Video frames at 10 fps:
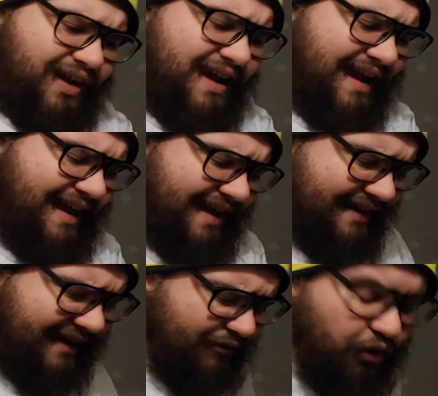
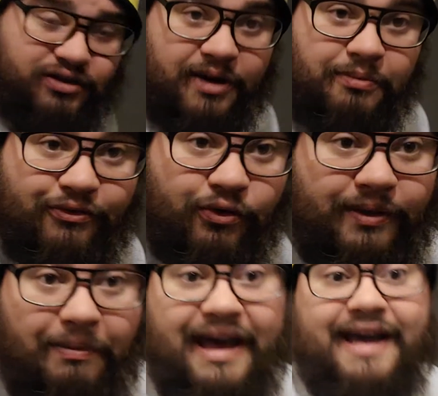And I've worked on it before in
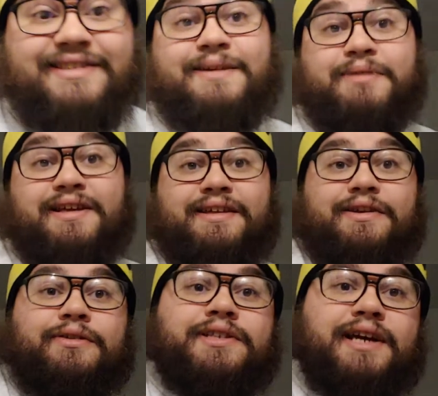the past. Anybody that
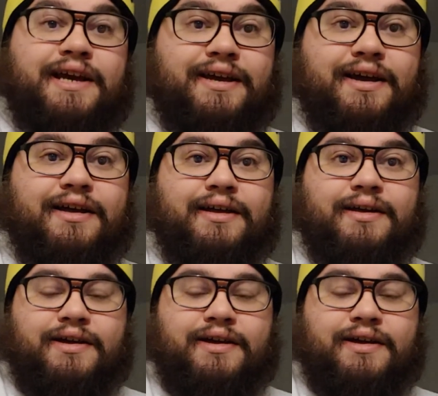knows, I